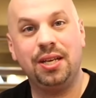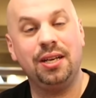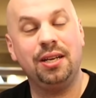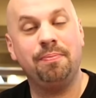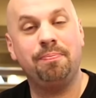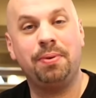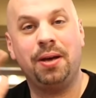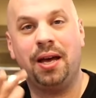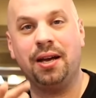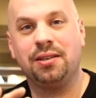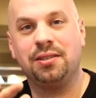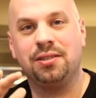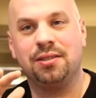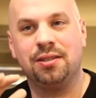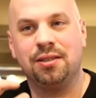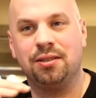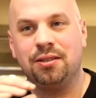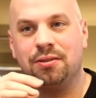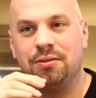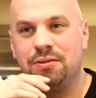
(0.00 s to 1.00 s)
it back
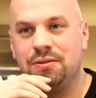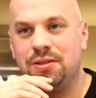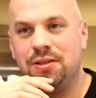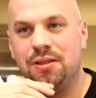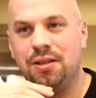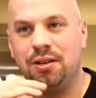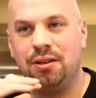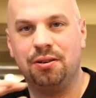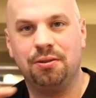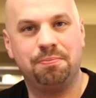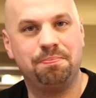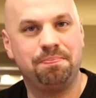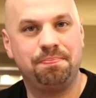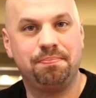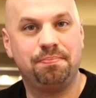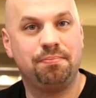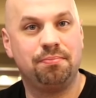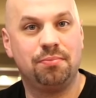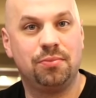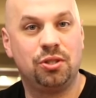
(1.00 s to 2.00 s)
to their
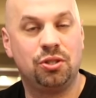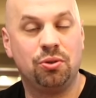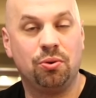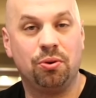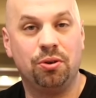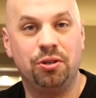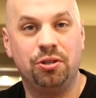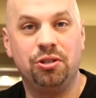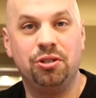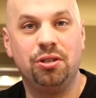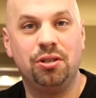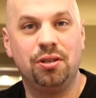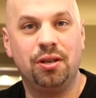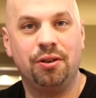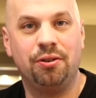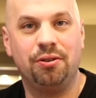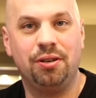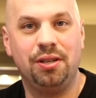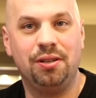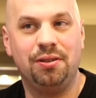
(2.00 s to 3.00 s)
storage
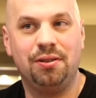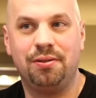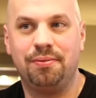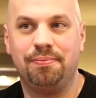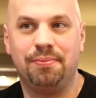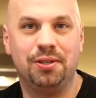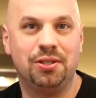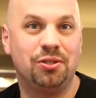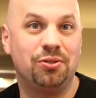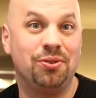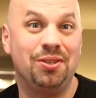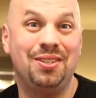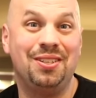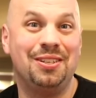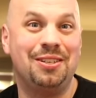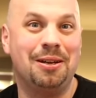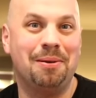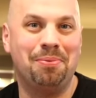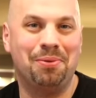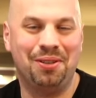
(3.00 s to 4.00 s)
underneath the streets of
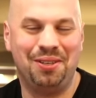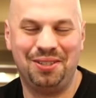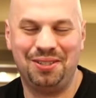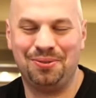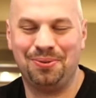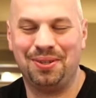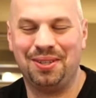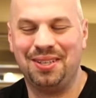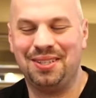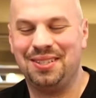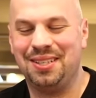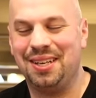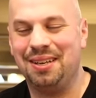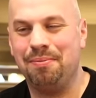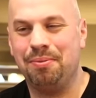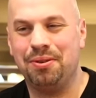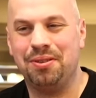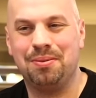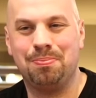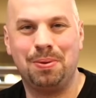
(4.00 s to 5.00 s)
Dublin, is what they said,
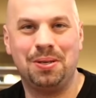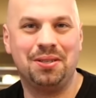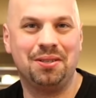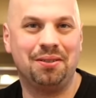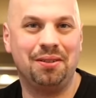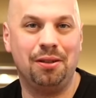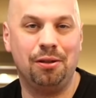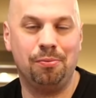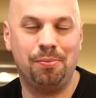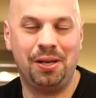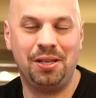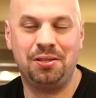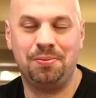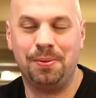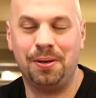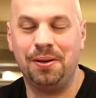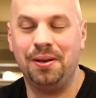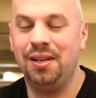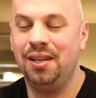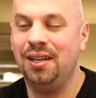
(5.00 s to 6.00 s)
but it's basically their
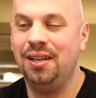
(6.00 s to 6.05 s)
basement.